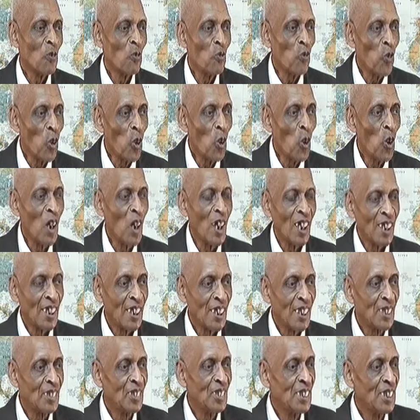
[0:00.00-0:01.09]

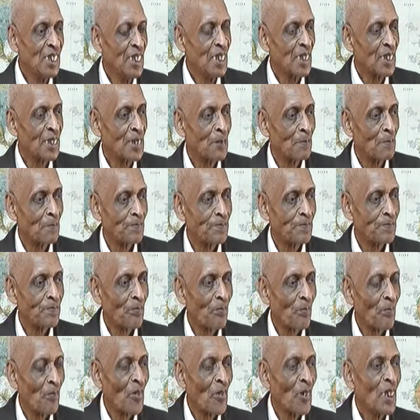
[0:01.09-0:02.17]
400 years.
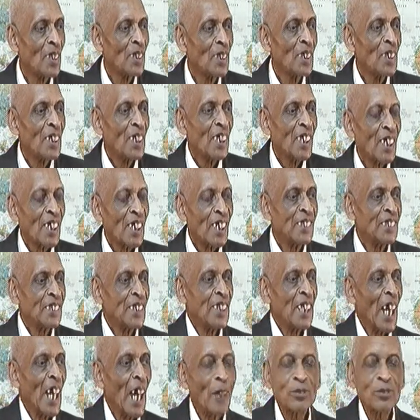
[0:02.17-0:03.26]
And then
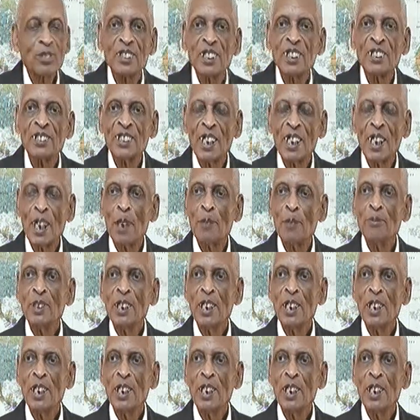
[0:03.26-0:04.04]
after that time,